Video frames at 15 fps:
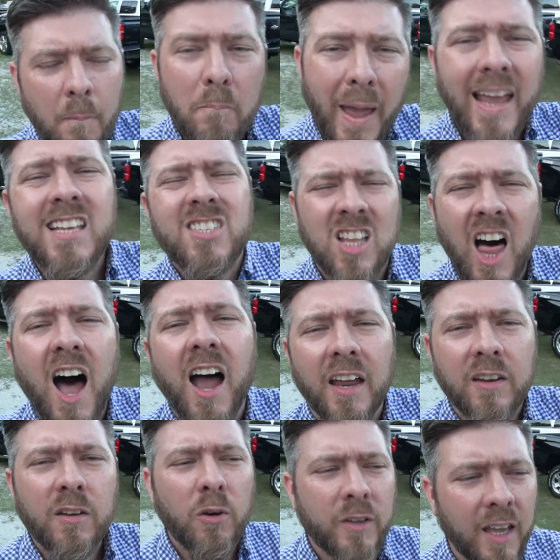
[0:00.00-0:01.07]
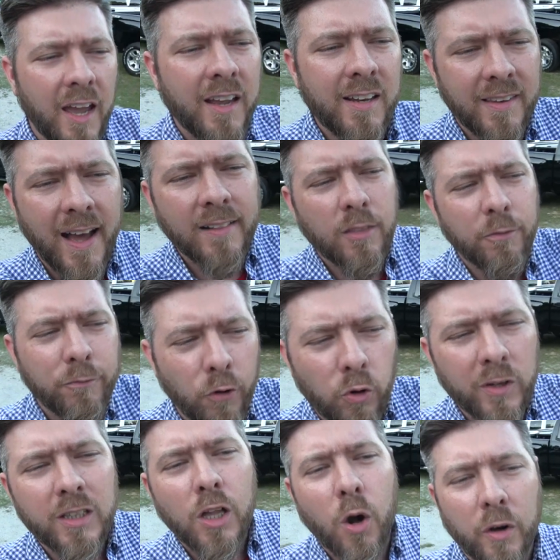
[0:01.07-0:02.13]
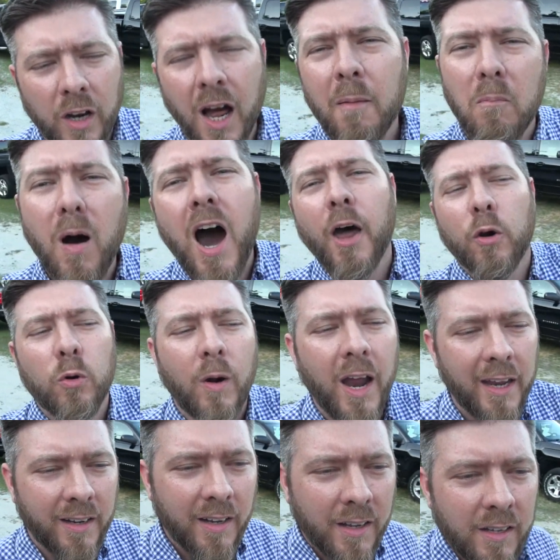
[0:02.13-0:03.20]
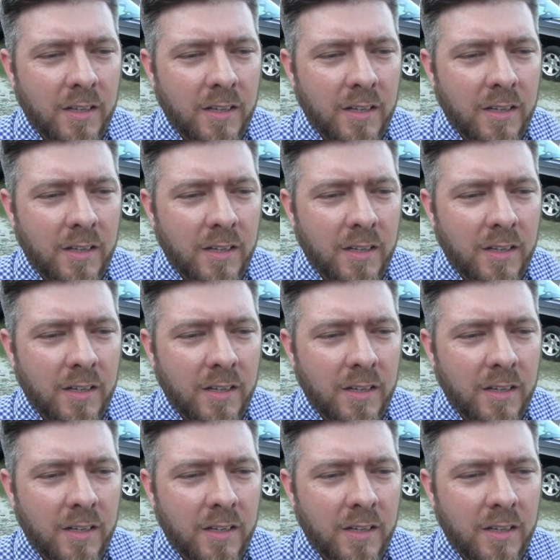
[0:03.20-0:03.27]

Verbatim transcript: baseline, okay? Not the fully loaded up model, right?